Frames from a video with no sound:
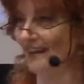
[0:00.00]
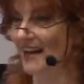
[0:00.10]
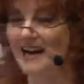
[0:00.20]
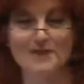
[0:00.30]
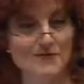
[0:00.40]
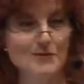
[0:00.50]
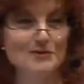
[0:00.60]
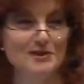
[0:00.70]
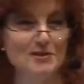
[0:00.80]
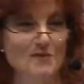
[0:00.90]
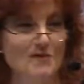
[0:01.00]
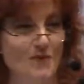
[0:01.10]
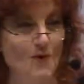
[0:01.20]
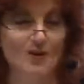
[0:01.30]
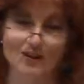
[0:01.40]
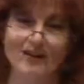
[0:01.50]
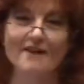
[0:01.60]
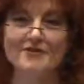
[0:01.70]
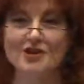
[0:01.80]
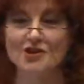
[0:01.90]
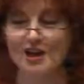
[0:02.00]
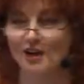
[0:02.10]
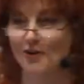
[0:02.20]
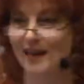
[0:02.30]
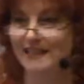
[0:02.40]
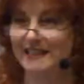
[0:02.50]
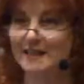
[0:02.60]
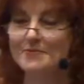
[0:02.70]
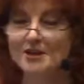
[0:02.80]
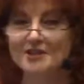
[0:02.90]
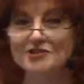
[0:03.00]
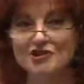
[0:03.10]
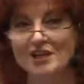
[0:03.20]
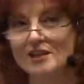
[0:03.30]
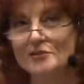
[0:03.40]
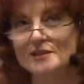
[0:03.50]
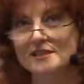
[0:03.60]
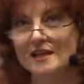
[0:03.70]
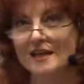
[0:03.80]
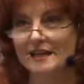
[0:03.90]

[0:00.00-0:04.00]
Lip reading: And I've used this before. Love the Jell-O idea because Jell-O is